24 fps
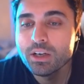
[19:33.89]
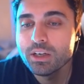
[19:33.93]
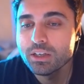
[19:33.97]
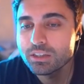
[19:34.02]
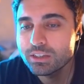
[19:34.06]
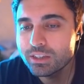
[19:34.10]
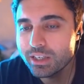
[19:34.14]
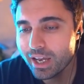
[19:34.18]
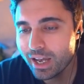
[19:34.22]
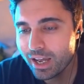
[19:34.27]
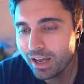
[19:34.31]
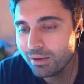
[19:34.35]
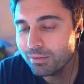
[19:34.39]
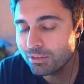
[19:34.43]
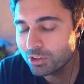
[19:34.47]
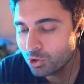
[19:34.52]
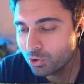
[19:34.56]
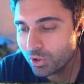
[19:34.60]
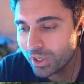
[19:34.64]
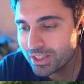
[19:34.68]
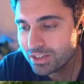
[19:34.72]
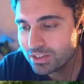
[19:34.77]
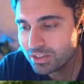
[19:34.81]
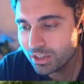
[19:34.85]
Yeah, you
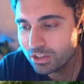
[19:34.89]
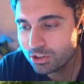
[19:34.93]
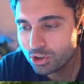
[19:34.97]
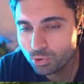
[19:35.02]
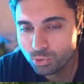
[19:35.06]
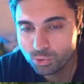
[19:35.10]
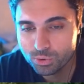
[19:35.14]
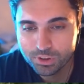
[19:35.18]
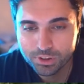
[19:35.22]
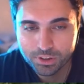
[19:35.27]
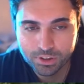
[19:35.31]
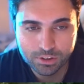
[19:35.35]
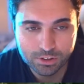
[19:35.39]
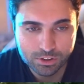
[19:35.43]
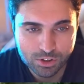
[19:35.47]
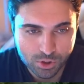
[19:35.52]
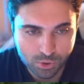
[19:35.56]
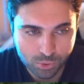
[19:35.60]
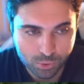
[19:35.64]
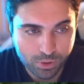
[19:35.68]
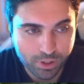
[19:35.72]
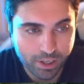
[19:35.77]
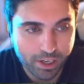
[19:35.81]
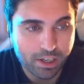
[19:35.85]
can say too little
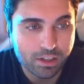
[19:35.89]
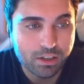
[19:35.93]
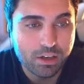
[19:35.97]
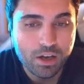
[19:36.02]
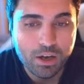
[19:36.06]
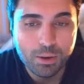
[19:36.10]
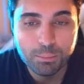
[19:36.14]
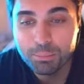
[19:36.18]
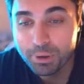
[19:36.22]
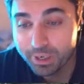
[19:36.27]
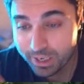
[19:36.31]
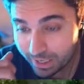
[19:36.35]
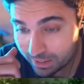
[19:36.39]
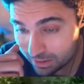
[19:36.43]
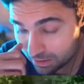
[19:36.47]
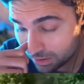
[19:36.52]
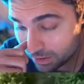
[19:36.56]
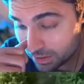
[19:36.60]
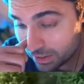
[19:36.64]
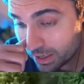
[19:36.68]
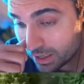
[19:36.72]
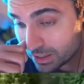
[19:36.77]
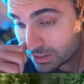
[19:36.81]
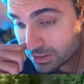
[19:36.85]
too late, but at
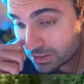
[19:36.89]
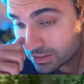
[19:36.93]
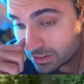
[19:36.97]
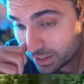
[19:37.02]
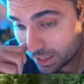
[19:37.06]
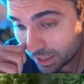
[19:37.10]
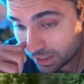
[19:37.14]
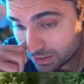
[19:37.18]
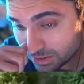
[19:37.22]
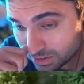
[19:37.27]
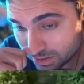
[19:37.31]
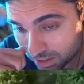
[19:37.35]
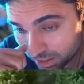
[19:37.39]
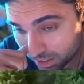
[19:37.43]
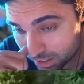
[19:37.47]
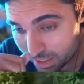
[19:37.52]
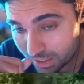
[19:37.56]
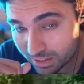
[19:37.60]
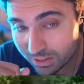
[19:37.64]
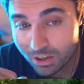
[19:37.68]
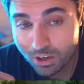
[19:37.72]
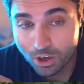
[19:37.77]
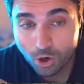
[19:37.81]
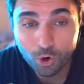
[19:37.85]
least they
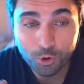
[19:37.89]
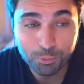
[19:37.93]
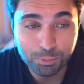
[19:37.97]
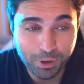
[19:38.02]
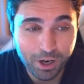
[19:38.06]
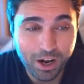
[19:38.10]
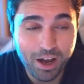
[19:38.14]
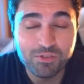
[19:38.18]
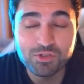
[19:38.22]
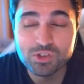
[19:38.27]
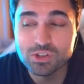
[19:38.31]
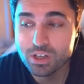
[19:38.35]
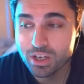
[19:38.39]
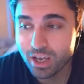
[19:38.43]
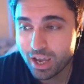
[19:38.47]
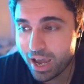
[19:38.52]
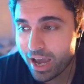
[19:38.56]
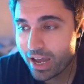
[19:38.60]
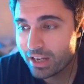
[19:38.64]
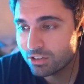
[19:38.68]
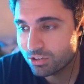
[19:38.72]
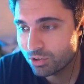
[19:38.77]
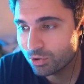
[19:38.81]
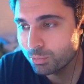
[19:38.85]
did, or perhaps they
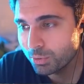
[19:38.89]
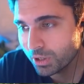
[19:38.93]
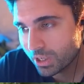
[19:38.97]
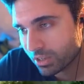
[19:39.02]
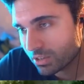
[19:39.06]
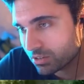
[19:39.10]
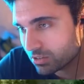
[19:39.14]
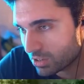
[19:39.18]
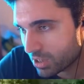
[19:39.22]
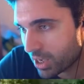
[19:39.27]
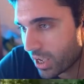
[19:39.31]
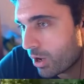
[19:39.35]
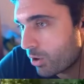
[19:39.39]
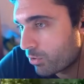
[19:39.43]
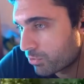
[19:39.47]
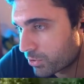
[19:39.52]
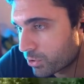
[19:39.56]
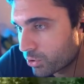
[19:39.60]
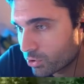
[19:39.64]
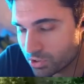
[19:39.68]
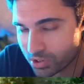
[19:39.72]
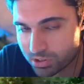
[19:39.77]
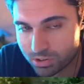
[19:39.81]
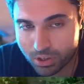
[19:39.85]
had to, because yeah, of
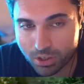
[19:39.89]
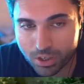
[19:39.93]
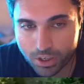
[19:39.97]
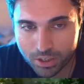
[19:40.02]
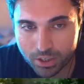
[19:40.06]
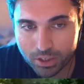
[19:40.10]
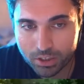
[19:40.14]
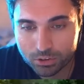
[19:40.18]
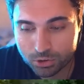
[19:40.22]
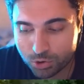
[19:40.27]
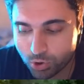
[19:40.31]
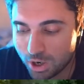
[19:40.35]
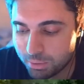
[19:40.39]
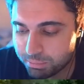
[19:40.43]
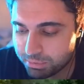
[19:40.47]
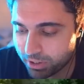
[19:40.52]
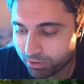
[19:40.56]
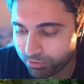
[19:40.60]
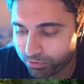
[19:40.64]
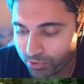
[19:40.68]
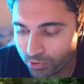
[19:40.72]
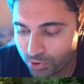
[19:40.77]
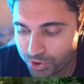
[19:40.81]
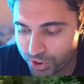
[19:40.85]
course they gotta drop like
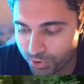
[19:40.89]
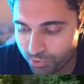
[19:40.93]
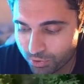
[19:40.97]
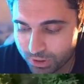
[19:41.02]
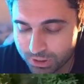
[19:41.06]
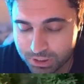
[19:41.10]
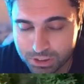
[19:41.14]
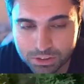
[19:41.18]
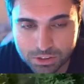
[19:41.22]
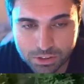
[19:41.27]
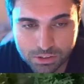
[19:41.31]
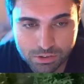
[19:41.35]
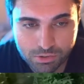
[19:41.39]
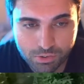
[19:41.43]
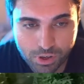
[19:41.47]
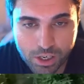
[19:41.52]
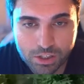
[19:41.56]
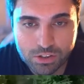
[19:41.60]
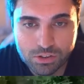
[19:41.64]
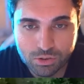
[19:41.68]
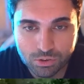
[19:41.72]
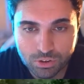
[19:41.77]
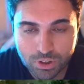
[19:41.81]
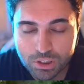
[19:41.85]
future releases,
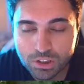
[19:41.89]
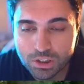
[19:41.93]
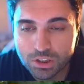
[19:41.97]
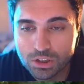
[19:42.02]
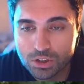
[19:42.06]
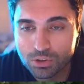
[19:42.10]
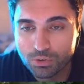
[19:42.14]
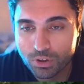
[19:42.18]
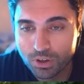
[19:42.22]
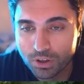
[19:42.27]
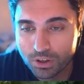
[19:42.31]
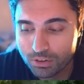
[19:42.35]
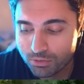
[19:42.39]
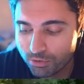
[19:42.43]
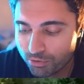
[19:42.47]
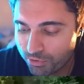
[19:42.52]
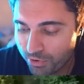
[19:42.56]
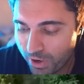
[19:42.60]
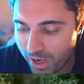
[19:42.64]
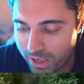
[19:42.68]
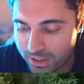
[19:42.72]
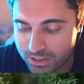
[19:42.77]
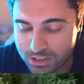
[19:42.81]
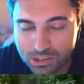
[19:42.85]
right? So they need to earn
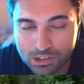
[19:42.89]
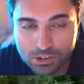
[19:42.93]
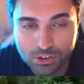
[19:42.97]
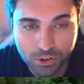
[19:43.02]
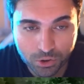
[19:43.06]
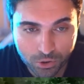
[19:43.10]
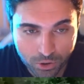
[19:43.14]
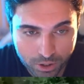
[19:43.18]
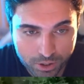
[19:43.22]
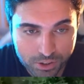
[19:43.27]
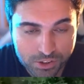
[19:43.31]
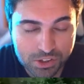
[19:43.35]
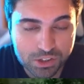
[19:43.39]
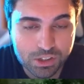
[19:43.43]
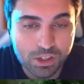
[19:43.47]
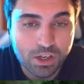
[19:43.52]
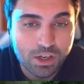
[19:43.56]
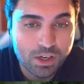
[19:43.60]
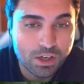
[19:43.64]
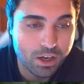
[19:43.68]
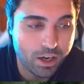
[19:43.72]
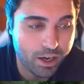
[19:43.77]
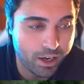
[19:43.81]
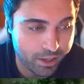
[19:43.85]
fans' trust
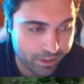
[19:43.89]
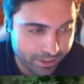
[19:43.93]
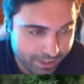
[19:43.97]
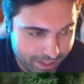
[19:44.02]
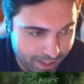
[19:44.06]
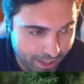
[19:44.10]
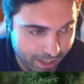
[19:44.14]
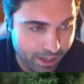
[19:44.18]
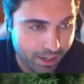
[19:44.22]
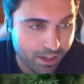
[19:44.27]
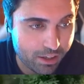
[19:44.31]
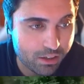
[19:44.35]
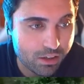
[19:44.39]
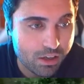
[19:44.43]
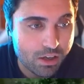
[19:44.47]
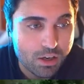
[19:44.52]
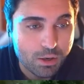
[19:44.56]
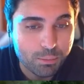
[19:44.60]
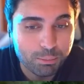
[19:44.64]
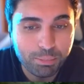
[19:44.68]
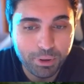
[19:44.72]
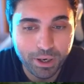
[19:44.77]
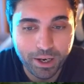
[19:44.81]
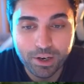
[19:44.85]
again.
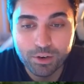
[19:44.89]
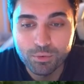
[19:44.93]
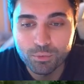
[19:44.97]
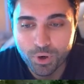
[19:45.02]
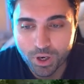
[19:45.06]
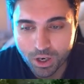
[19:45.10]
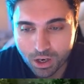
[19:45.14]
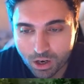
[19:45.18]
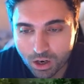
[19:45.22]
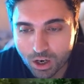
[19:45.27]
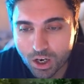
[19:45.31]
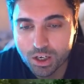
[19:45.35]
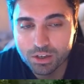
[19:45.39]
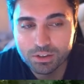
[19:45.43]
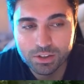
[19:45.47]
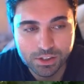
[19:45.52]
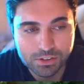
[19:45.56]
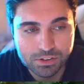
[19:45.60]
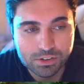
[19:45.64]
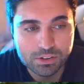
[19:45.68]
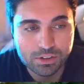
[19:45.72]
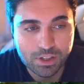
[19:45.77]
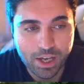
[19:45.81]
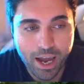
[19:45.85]
But
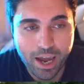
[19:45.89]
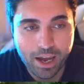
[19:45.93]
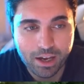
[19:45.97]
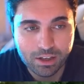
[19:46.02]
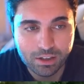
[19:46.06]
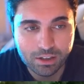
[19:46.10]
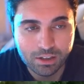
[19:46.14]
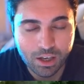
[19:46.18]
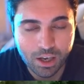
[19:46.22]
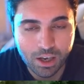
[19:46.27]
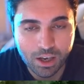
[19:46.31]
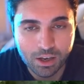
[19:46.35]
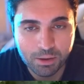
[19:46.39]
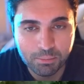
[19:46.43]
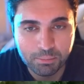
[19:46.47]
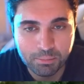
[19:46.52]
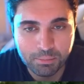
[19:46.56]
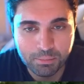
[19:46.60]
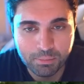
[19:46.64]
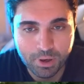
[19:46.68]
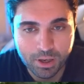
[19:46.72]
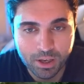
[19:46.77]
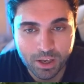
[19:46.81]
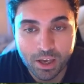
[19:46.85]
regardless, that
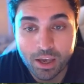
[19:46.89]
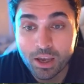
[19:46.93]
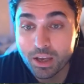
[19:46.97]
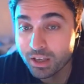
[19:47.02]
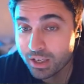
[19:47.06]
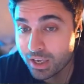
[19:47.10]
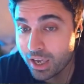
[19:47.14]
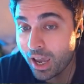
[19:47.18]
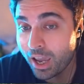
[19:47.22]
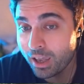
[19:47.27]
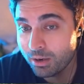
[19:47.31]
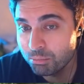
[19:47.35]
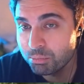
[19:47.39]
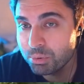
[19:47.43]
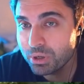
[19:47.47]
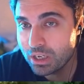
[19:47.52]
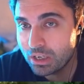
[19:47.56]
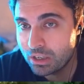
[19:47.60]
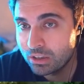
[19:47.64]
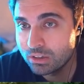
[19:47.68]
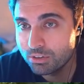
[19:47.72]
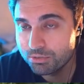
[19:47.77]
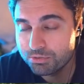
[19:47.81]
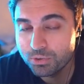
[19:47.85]
game can be
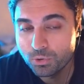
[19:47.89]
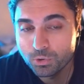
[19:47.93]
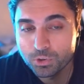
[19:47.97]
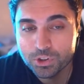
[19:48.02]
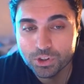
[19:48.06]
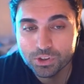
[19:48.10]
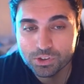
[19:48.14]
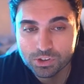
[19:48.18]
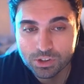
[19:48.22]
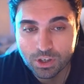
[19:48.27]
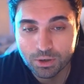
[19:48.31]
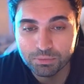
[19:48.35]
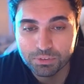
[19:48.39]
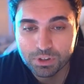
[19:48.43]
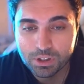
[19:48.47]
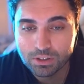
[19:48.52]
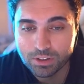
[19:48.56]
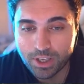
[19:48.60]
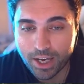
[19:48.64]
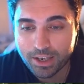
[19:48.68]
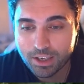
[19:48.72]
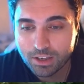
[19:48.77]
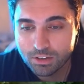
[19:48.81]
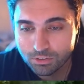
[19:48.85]
in the future something
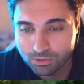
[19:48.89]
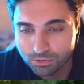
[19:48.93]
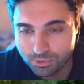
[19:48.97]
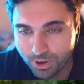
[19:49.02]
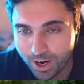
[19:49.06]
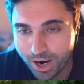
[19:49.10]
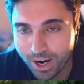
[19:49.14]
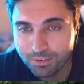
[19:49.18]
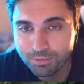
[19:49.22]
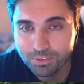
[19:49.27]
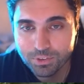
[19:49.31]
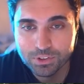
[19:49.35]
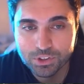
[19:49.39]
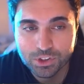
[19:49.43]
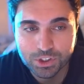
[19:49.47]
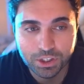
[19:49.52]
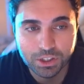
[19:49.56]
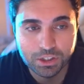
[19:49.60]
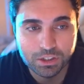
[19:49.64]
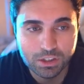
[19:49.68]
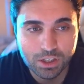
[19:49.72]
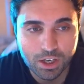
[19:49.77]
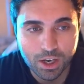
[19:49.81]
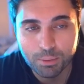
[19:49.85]
that can rival
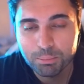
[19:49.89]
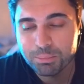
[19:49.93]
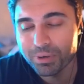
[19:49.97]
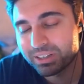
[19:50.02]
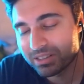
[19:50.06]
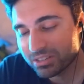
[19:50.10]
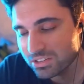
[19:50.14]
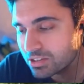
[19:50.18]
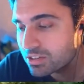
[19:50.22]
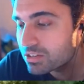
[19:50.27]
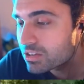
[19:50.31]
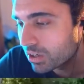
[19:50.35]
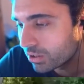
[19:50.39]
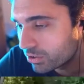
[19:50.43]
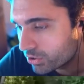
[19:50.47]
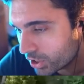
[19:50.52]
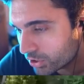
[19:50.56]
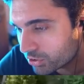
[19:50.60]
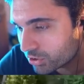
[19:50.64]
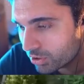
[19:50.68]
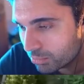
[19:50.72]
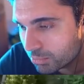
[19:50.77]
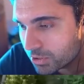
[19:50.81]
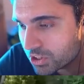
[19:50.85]
GTA, but it's still
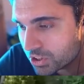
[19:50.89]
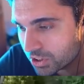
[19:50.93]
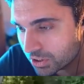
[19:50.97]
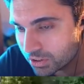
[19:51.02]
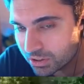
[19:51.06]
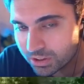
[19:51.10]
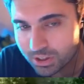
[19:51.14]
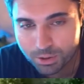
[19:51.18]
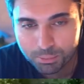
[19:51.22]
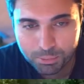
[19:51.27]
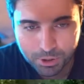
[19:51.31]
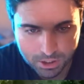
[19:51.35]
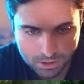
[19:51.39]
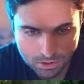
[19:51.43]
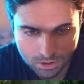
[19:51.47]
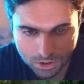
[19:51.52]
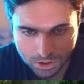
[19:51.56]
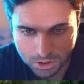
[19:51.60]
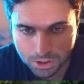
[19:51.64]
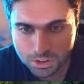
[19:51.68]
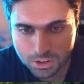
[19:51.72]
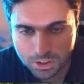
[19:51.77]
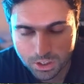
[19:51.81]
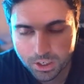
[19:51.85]
not gonna be GTA, because
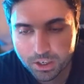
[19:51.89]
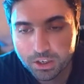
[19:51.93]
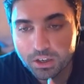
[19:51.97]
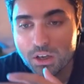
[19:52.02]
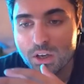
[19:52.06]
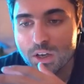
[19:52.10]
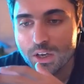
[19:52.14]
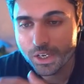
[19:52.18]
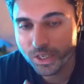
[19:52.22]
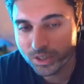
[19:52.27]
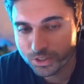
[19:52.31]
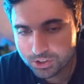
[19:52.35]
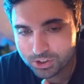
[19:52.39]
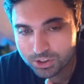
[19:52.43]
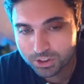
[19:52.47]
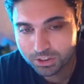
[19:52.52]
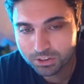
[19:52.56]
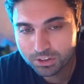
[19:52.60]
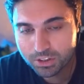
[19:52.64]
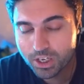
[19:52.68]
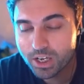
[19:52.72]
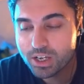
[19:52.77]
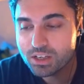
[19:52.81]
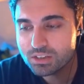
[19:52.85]
GTA is
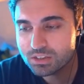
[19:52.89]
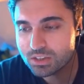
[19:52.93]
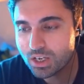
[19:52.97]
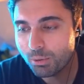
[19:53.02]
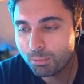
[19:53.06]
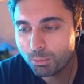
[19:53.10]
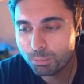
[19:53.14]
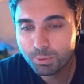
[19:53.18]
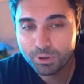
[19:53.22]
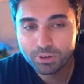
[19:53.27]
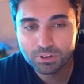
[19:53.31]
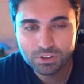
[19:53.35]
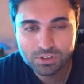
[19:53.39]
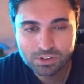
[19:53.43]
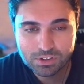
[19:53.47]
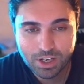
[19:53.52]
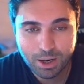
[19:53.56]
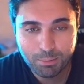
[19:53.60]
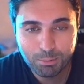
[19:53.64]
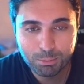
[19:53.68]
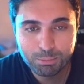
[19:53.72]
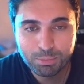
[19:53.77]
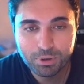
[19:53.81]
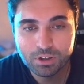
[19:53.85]
GTA and Cyberpunk is
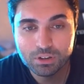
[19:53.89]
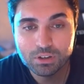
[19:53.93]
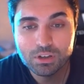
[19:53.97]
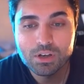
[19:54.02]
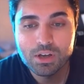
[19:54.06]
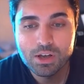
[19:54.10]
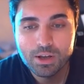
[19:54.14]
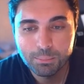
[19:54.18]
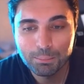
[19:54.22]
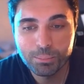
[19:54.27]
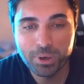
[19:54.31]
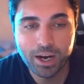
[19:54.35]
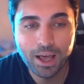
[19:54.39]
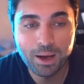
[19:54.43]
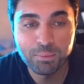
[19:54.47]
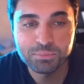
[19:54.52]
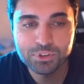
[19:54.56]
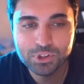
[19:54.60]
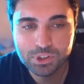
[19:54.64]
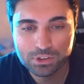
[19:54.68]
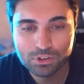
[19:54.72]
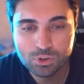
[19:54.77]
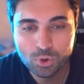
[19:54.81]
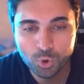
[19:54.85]
Cyberpunk. But I'm
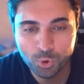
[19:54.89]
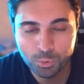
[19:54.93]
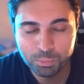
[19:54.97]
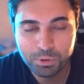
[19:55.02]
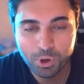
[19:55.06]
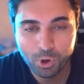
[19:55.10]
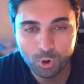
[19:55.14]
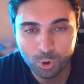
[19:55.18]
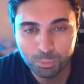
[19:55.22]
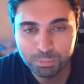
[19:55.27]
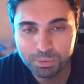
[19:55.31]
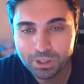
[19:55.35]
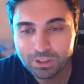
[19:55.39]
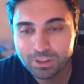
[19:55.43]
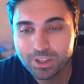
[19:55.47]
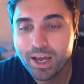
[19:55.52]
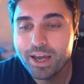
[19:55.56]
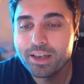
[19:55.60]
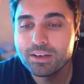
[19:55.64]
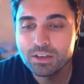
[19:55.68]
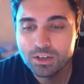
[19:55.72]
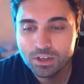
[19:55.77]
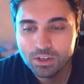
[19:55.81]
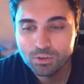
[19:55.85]
just hoping
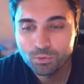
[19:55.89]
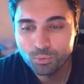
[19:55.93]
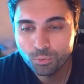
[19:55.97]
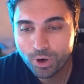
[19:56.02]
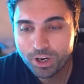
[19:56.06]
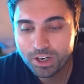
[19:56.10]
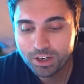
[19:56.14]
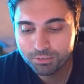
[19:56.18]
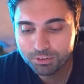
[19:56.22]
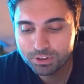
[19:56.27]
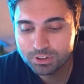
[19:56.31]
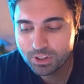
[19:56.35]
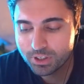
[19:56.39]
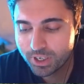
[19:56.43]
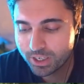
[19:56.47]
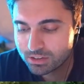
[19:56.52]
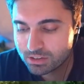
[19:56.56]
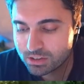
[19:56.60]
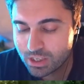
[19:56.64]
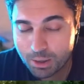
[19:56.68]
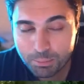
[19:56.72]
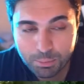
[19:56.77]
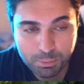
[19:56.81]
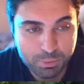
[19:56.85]
that whenever the next
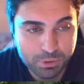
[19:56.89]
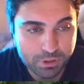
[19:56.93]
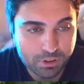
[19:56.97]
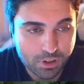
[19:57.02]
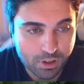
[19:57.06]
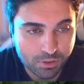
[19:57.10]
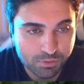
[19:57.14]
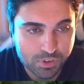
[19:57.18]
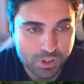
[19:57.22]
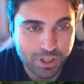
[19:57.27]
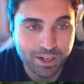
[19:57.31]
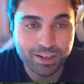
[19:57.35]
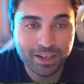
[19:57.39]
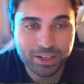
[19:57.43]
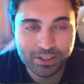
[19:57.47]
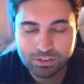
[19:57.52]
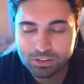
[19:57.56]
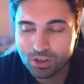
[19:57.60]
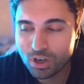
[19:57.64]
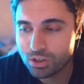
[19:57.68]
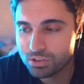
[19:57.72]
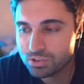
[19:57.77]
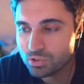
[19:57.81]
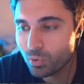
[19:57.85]
Cyberpunk comes out, it's
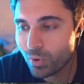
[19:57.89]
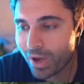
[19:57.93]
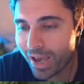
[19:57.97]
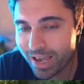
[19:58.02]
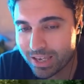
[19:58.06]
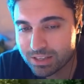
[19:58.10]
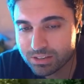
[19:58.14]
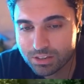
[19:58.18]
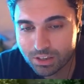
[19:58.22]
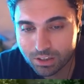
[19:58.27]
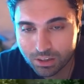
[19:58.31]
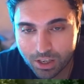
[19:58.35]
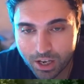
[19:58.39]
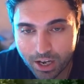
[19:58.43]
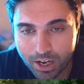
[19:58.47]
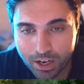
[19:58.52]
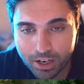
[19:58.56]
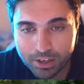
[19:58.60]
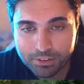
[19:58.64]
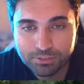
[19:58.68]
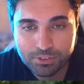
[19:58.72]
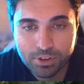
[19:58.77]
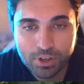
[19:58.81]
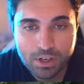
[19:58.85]
also as
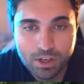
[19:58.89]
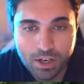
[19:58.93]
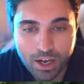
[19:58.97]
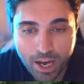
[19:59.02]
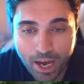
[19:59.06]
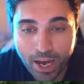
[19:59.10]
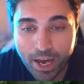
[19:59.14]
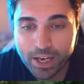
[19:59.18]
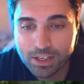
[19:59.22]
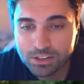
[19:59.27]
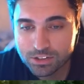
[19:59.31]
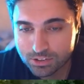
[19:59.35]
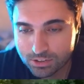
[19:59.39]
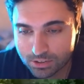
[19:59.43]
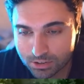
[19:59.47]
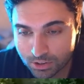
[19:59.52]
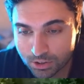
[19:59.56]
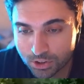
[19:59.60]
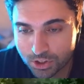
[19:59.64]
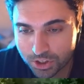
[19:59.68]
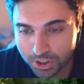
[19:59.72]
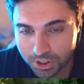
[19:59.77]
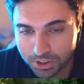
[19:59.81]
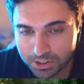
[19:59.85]
alive as
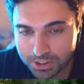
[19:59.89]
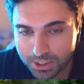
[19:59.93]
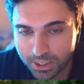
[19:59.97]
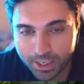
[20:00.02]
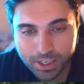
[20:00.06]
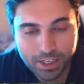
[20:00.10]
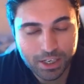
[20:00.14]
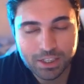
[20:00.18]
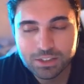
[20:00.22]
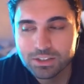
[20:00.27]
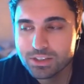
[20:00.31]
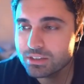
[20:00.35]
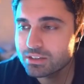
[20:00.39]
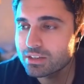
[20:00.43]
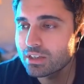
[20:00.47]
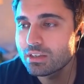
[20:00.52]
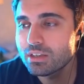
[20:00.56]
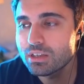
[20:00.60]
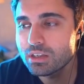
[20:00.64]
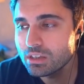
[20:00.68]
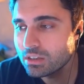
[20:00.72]
GTA. It doesn't